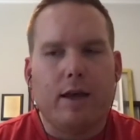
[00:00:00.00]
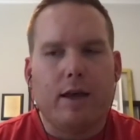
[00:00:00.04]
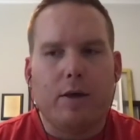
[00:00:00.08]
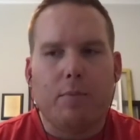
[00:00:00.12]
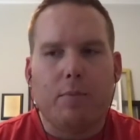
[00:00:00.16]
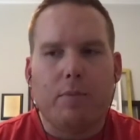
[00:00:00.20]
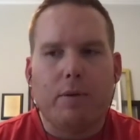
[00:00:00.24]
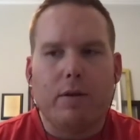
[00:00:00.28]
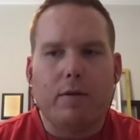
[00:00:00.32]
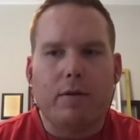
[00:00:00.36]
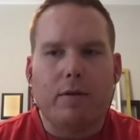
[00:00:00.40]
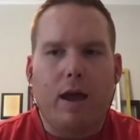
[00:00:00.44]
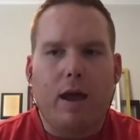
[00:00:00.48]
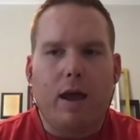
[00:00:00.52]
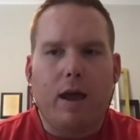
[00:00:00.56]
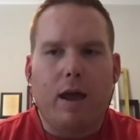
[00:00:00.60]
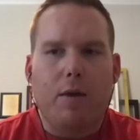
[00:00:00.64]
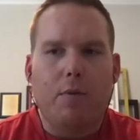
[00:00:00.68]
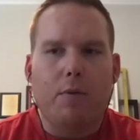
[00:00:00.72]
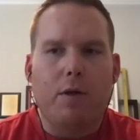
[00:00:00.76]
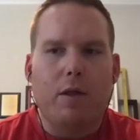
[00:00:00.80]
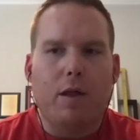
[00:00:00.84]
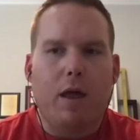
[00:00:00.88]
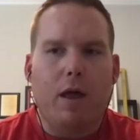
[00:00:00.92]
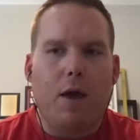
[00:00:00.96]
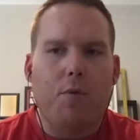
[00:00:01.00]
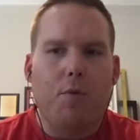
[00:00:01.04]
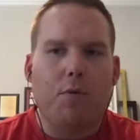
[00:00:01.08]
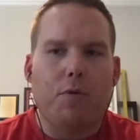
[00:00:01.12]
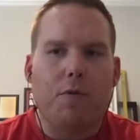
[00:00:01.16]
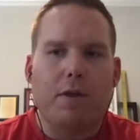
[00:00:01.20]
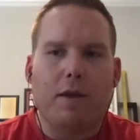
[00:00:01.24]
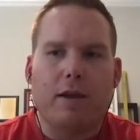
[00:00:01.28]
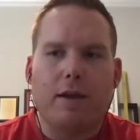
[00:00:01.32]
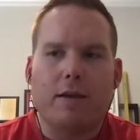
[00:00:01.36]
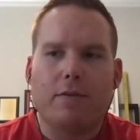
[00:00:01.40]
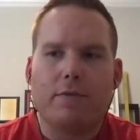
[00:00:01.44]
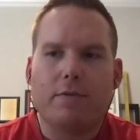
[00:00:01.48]
But I would
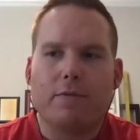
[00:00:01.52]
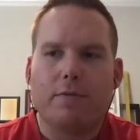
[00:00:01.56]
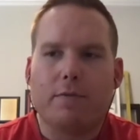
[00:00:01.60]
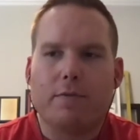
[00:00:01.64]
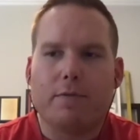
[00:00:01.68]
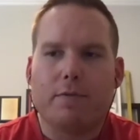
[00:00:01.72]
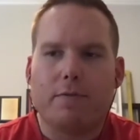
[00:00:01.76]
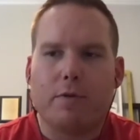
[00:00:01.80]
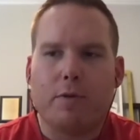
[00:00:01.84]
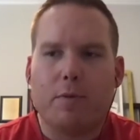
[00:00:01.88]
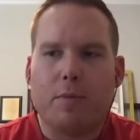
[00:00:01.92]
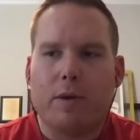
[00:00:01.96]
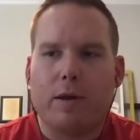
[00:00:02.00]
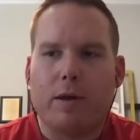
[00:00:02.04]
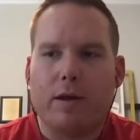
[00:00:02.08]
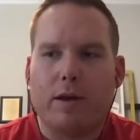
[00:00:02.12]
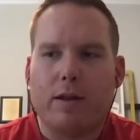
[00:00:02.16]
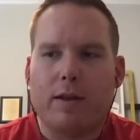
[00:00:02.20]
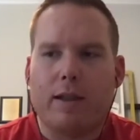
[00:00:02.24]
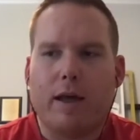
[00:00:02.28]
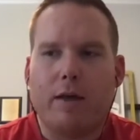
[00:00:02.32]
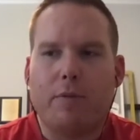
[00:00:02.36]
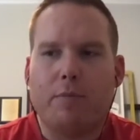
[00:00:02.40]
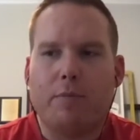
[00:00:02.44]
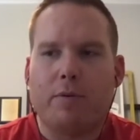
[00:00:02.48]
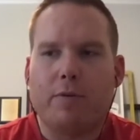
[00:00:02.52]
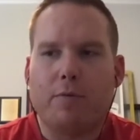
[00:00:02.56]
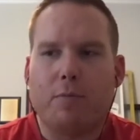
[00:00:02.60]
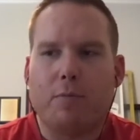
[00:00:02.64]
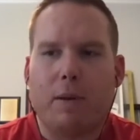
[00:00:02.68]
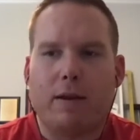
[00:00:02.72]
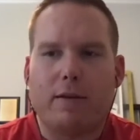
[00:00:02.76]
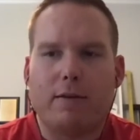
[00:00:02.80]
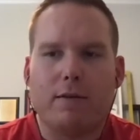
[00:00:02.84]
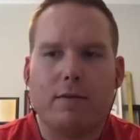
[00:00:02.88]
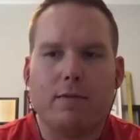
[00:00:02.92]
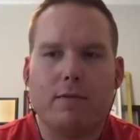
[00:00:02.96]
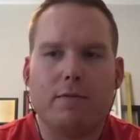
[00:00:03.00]
think from a cloud
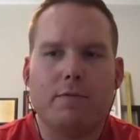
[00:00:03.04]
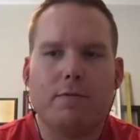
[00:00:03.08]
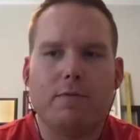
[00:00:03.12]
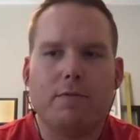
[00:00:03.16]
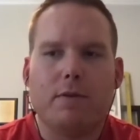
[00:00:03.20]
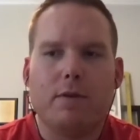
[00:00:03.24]
perspective,